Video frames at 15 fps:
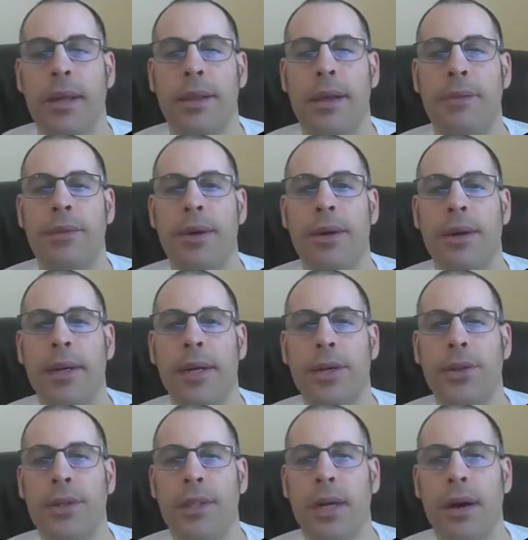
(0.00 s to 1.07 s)
They have a good
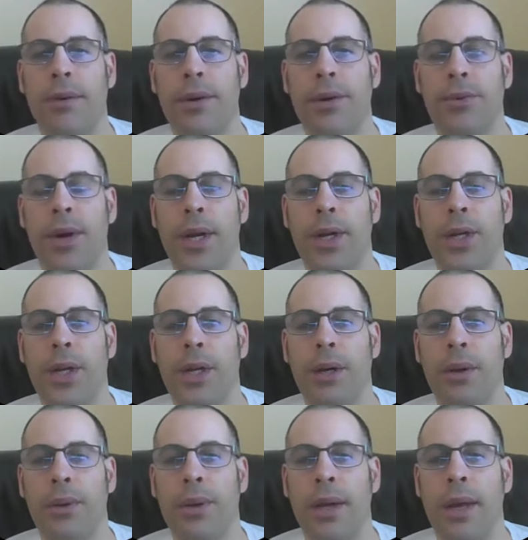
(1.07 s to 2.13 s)
interest coverage
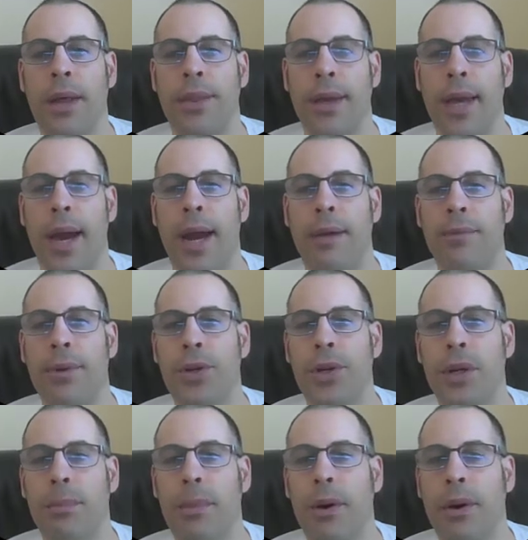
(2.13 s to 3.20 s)
ratio. The average
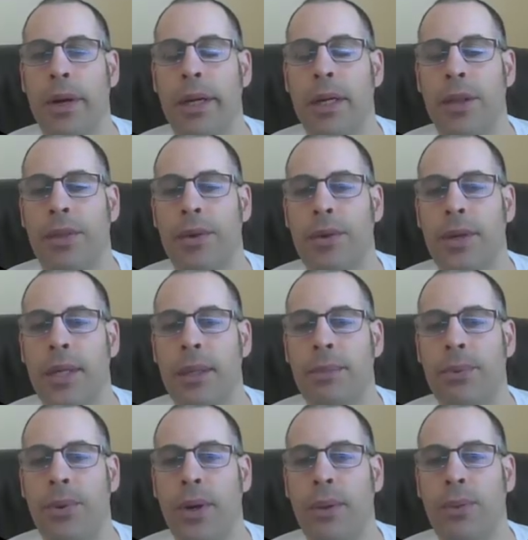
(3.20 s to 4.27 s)
in the market's
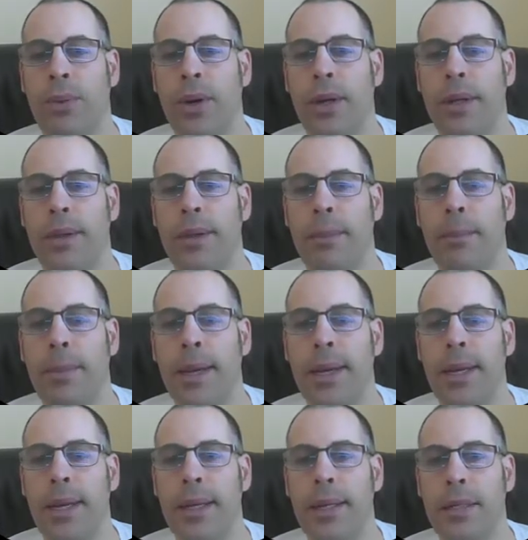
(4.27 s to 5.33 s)
thirteen point one. The
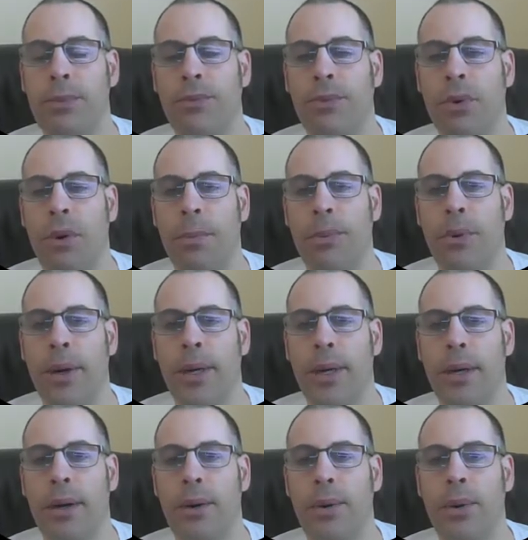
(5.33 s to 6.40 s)
median is four
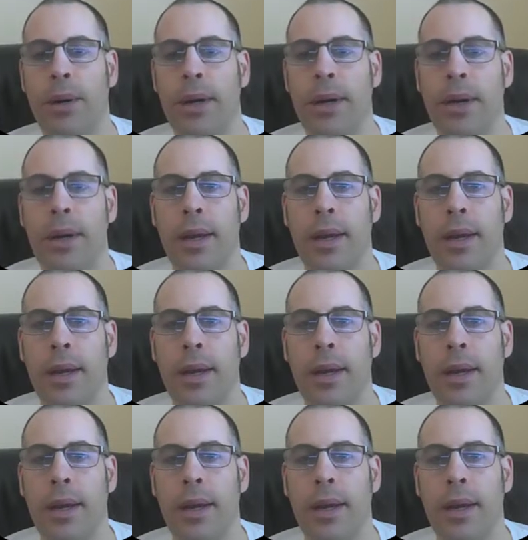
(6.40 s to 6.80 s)
point oh.